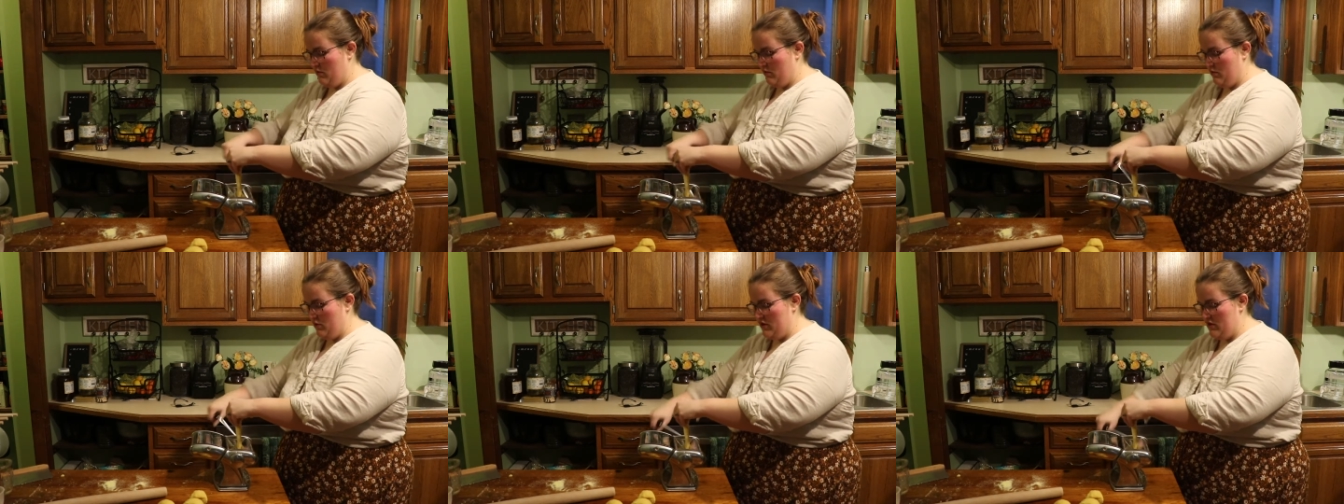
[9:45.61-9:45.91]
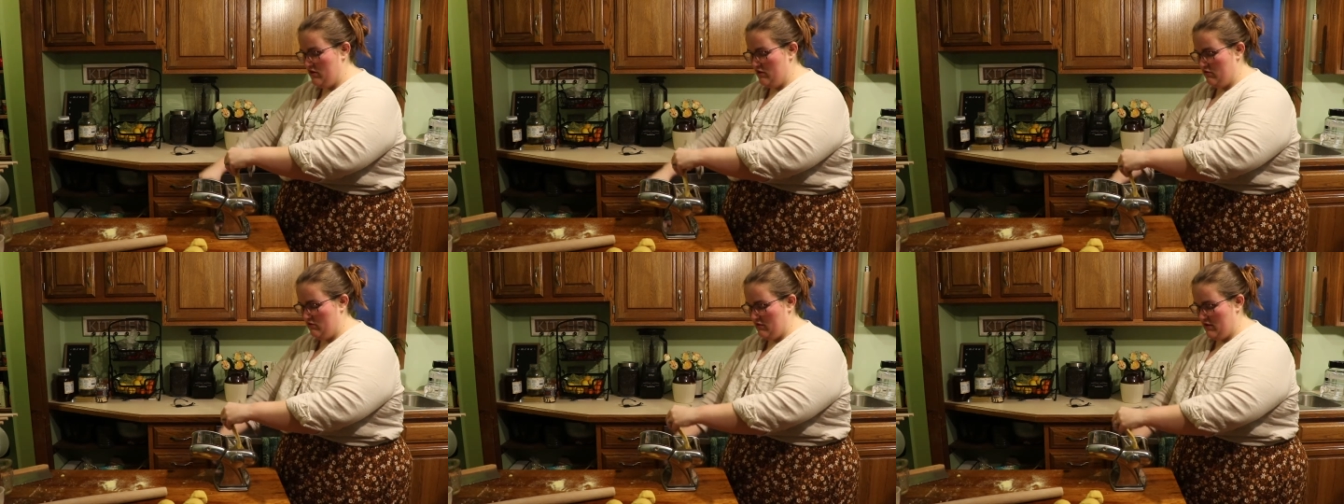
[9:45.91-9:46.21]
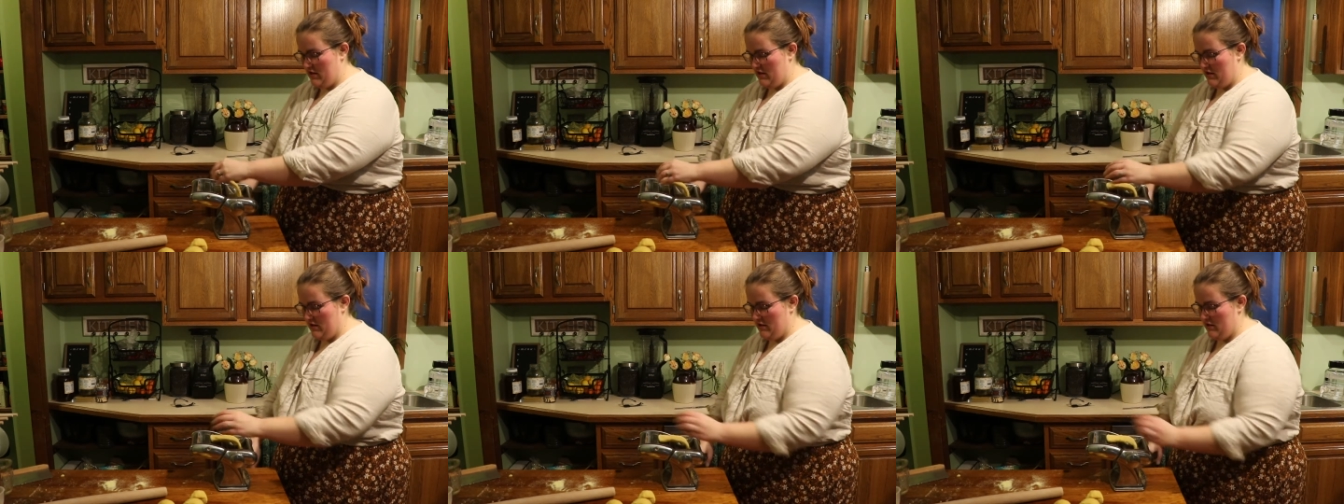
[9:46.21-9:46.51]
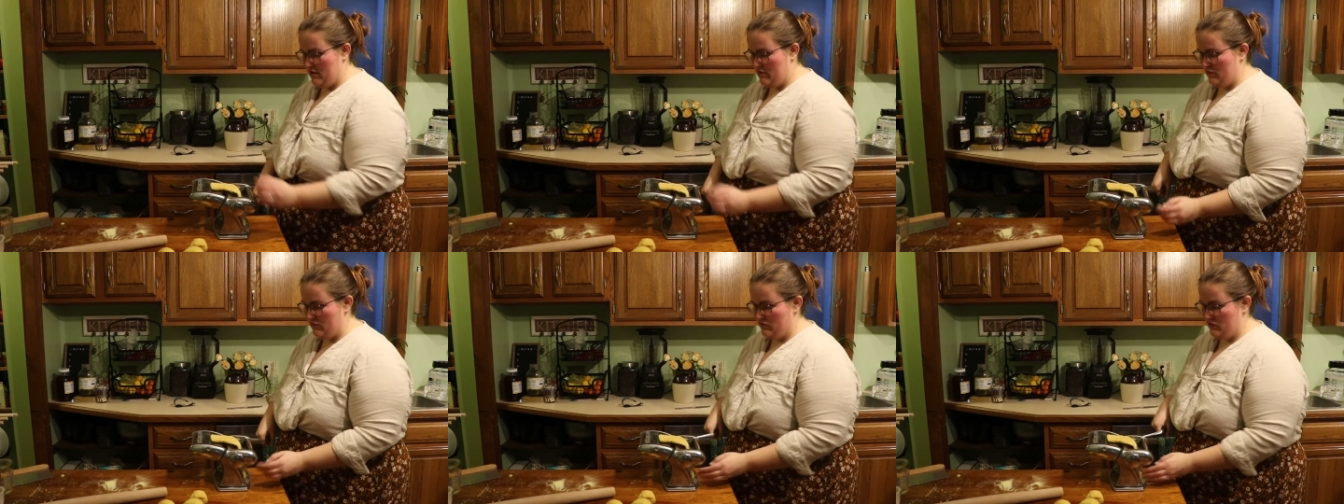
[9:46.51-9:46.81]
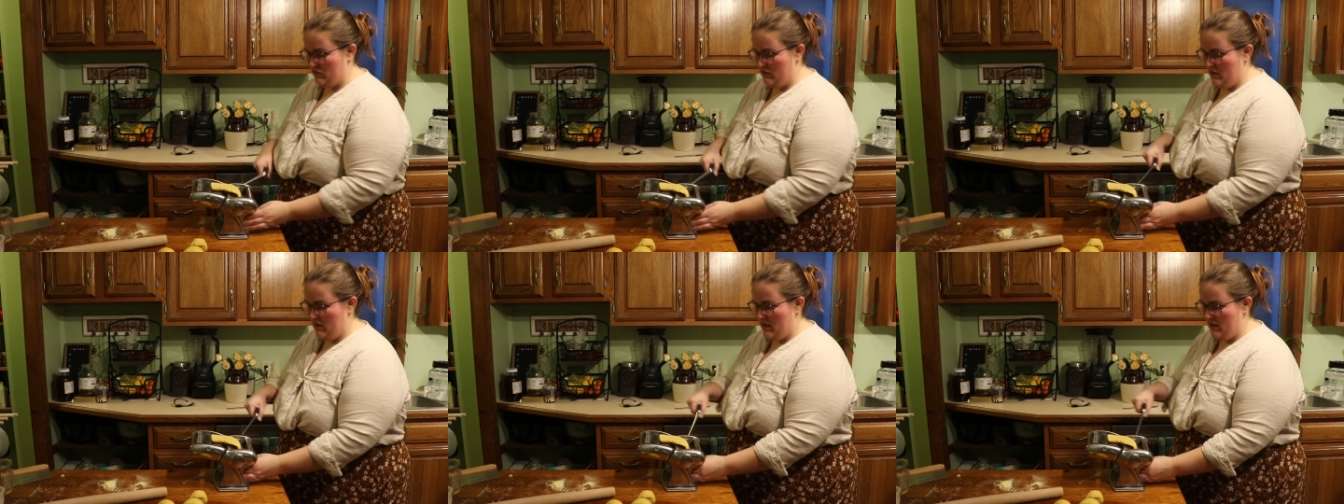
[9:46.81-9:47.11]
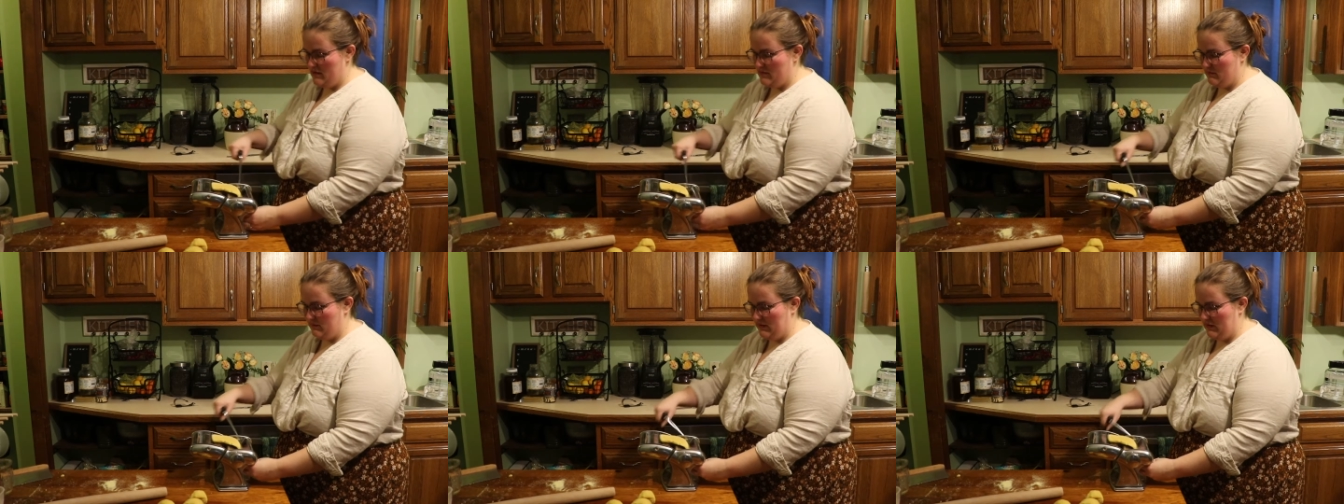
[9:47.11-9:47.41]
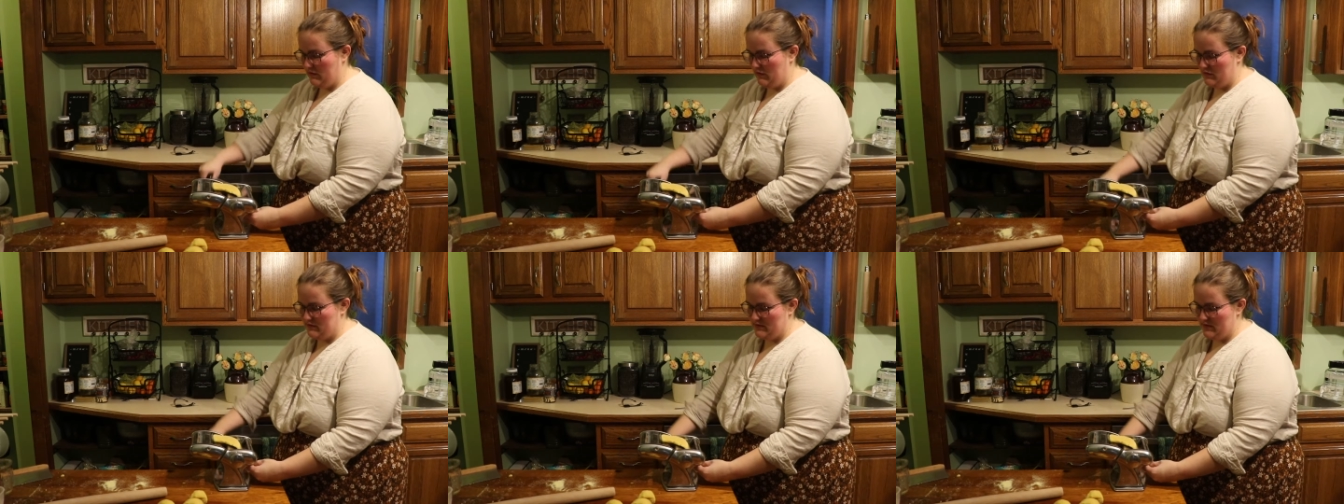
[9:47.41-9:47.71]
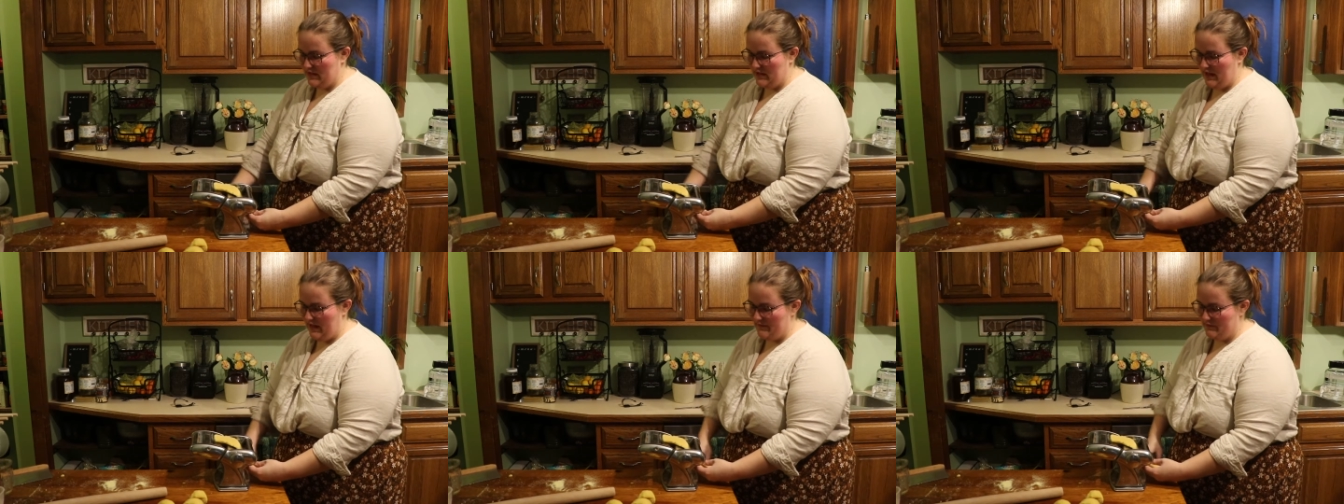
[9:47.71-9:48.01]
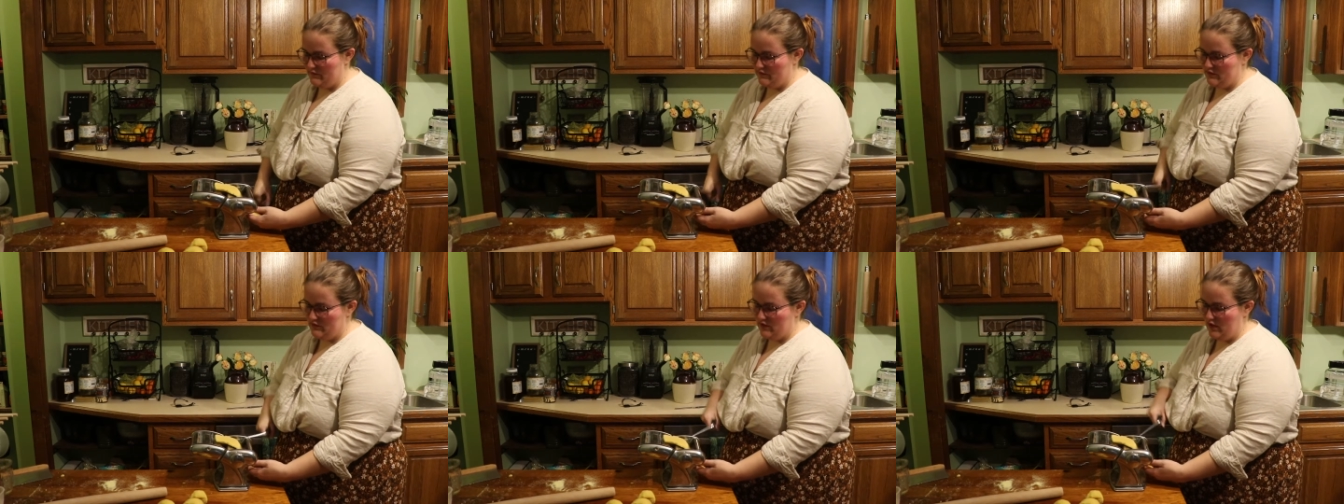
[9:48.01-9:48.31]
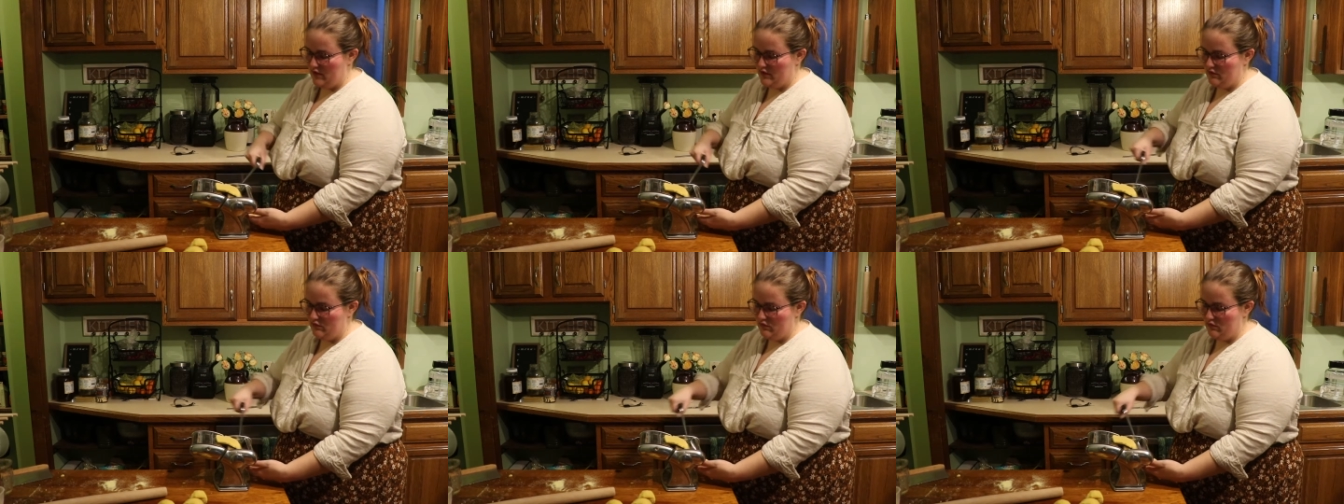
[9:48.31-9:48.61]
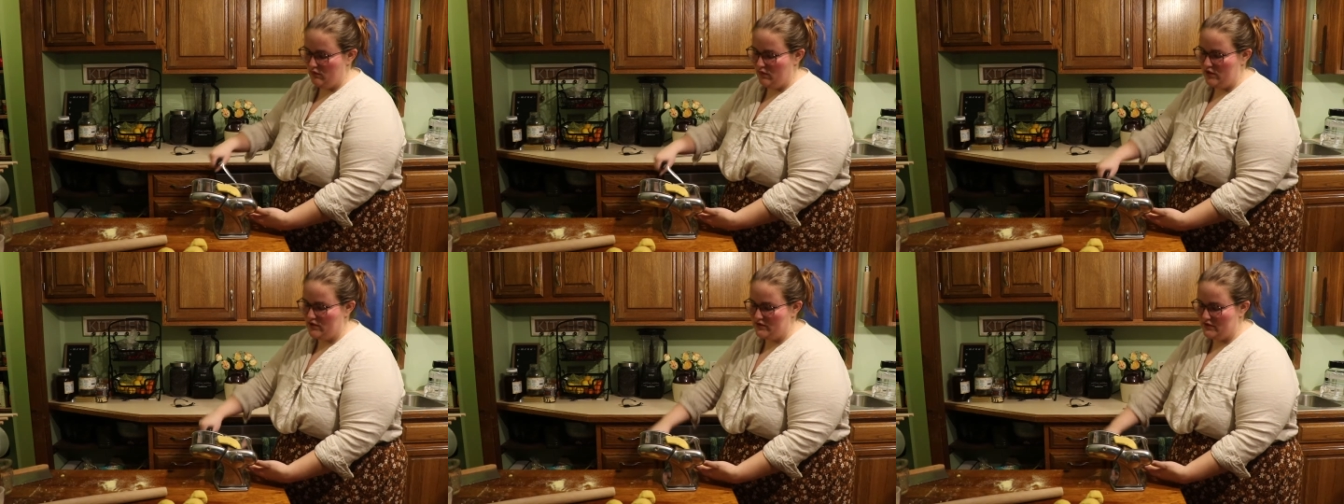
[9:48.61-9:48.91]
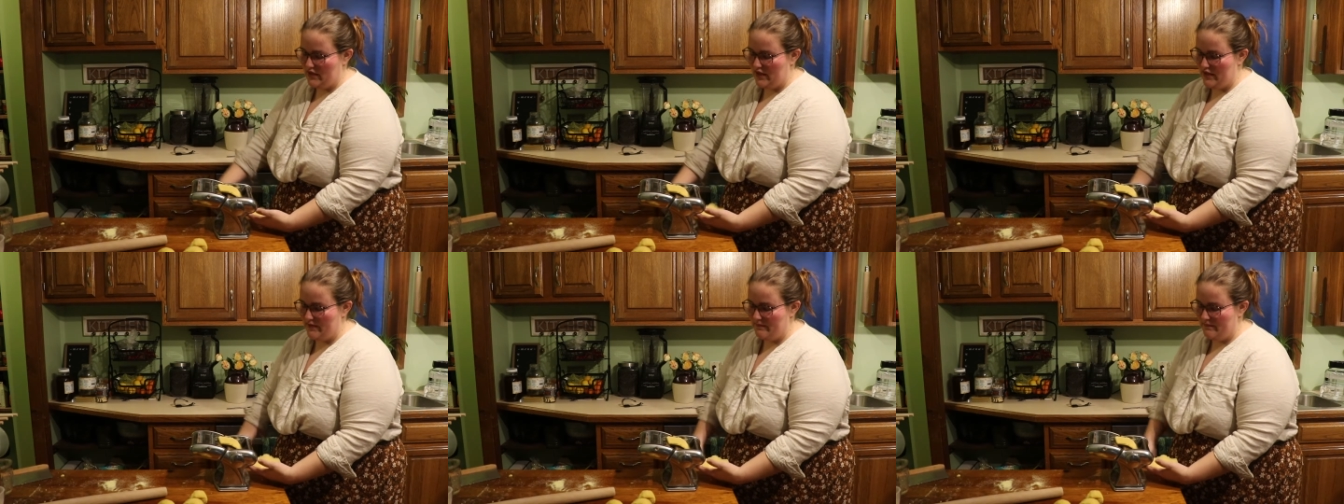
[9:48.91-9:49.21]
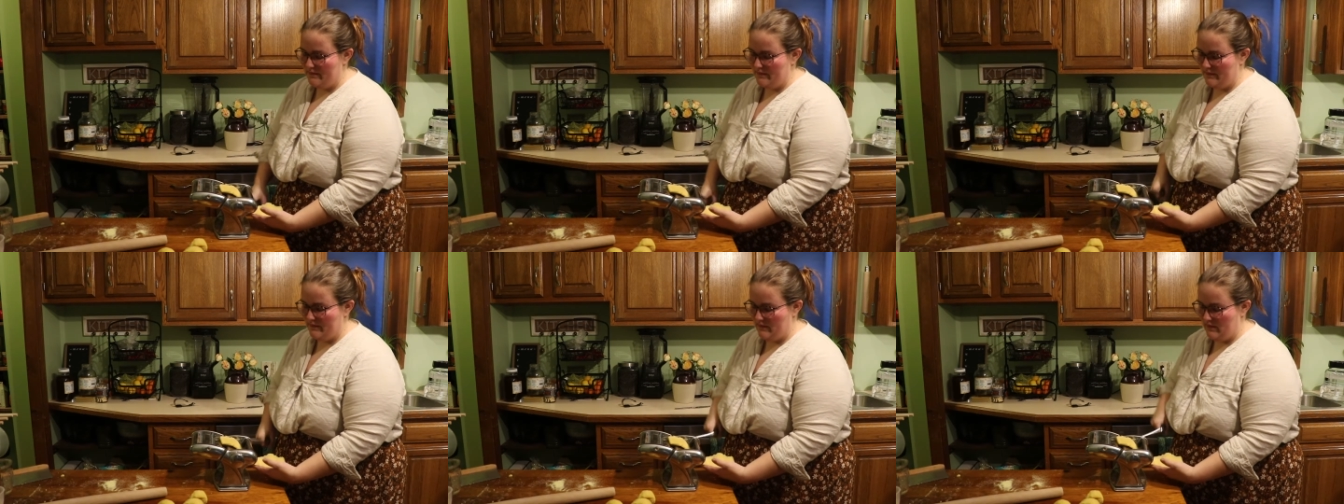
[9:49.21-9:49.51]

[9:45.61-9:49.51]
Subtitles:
Put it through here, and I'll show you guys what it looks like after it's gone through one time.